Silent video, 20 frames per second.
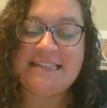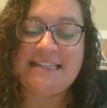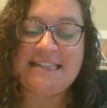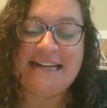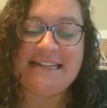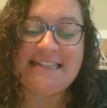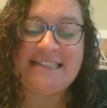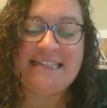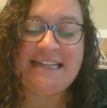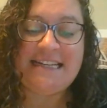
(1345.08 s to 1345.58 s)

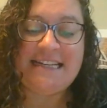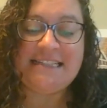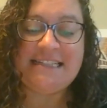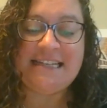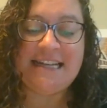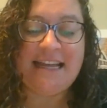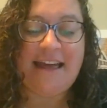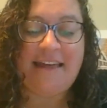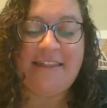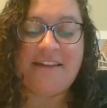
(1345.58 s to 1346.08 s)
19
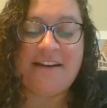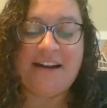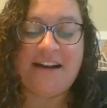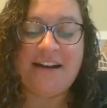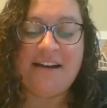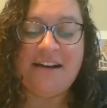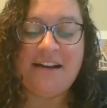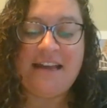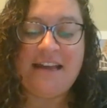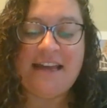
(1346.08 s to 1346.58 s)

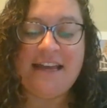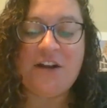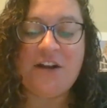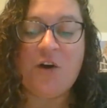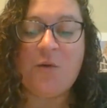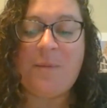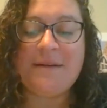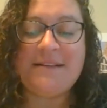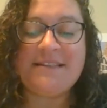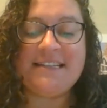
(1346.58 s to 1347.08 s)
together, it
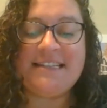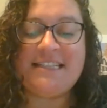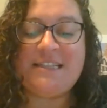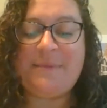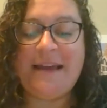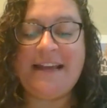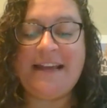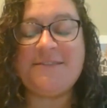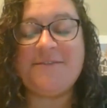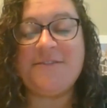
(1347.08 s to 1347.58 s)
opens a
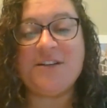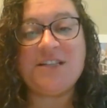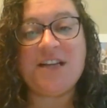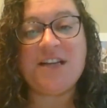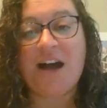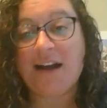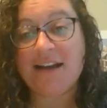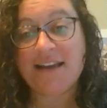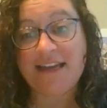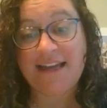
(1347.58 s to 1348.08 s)
space for
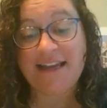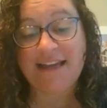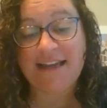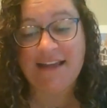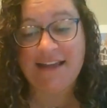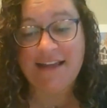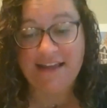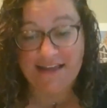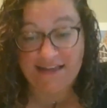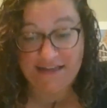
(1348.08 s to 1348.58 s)
talking
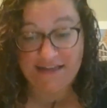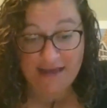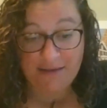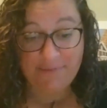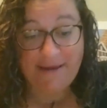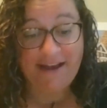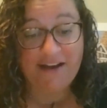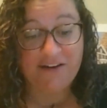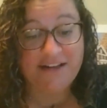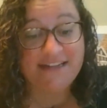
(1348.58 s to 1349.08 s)

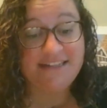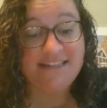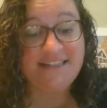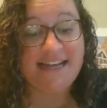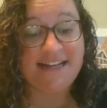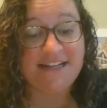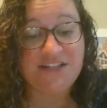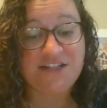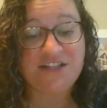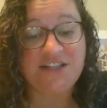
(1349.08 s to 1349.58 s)
about
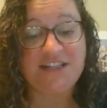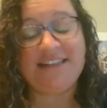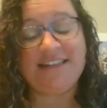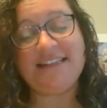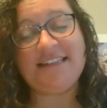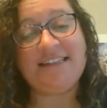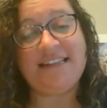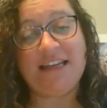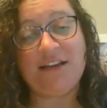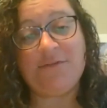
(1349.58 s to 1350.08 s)
intentionally
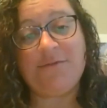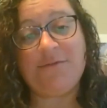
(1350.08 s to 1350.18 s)
listening